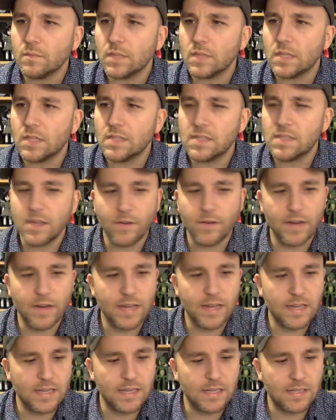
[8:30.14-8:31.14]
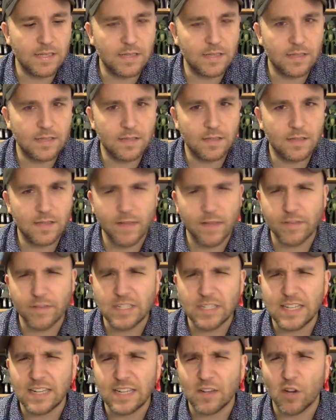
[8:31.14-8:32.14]
Series
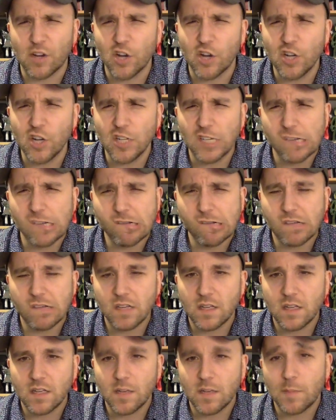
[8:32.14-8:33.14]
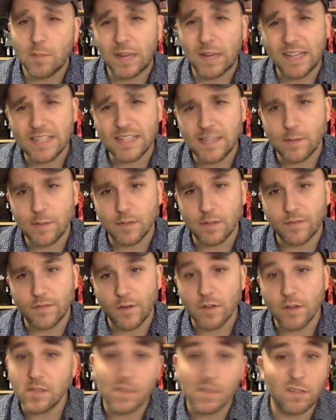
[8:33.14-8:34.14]
17 Hook. But I guess he was
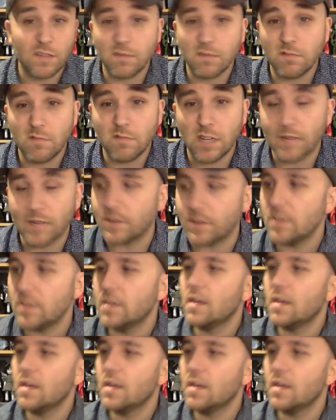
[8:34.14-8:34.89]
first, so whatever.